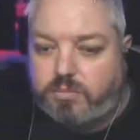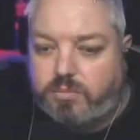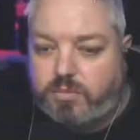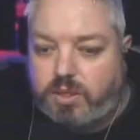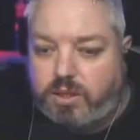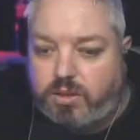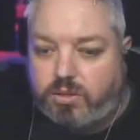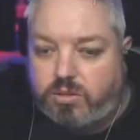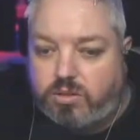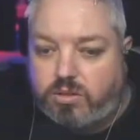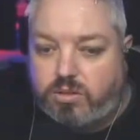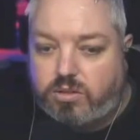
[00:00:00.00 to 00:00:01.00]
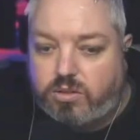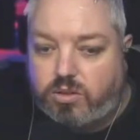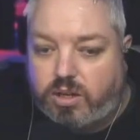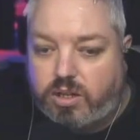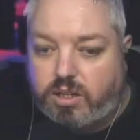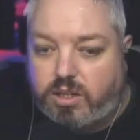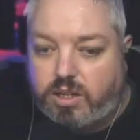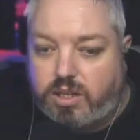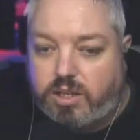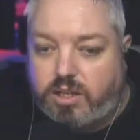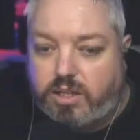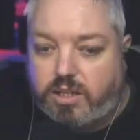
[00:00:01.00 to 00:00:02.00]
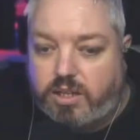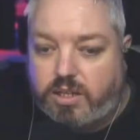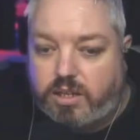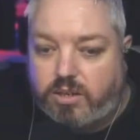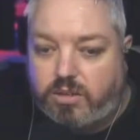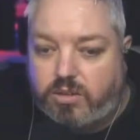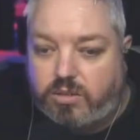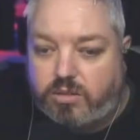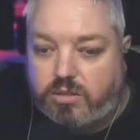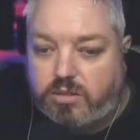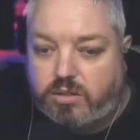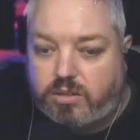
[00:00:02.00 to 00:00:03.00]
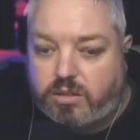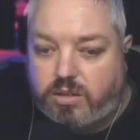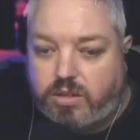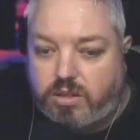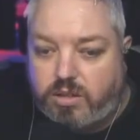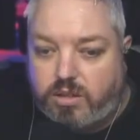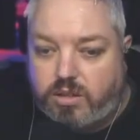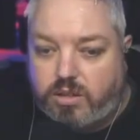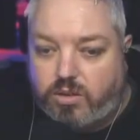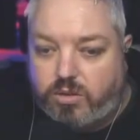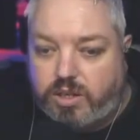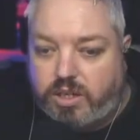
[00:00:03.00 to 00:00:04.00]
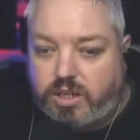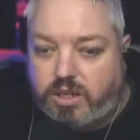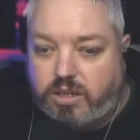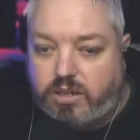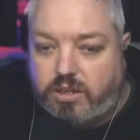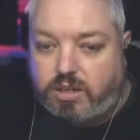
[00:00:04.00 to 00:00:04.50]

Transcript: They all just hook into that, and then they all go into here